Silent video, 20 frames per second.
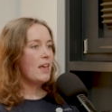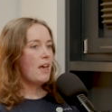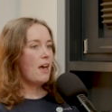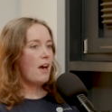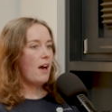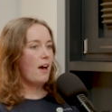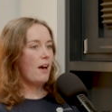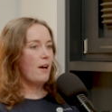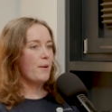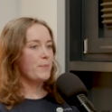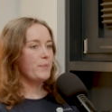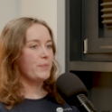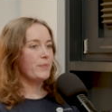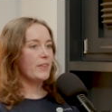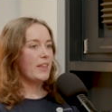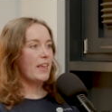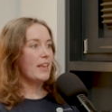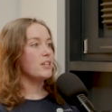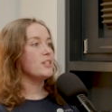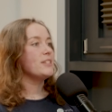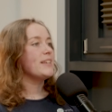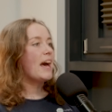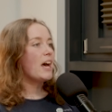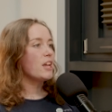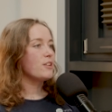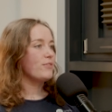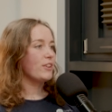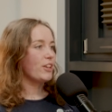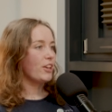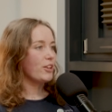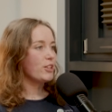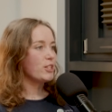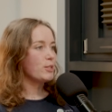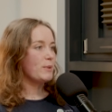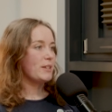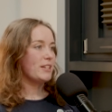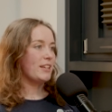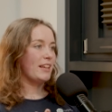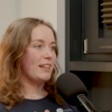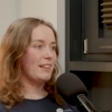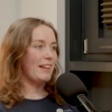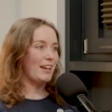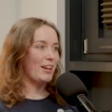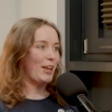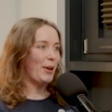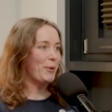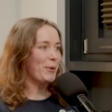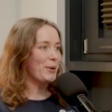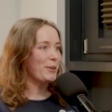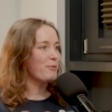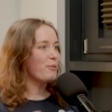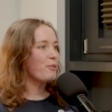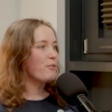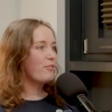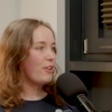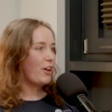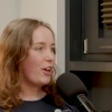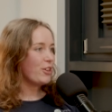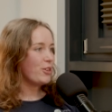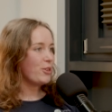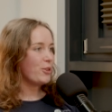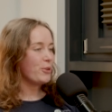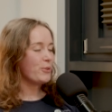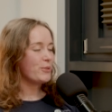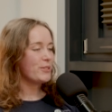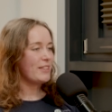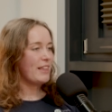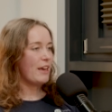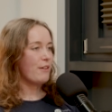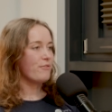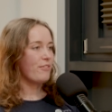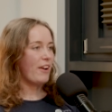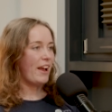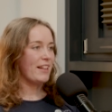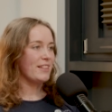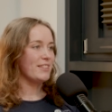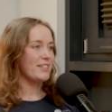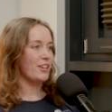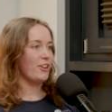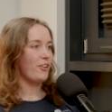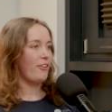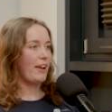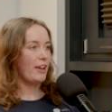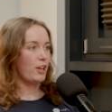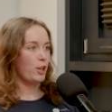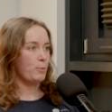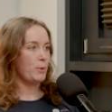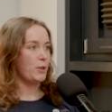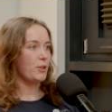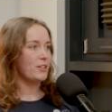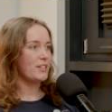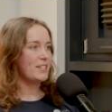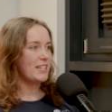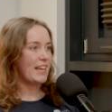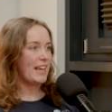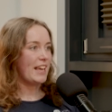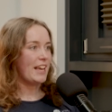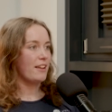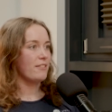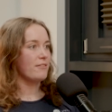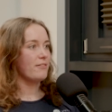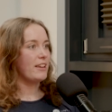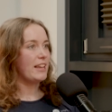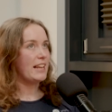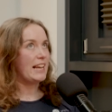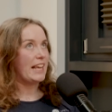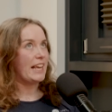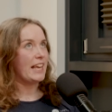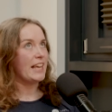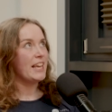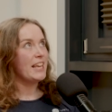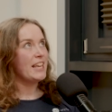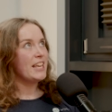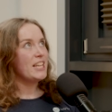into advocates, which can then go on and refer you to their friends and create community and really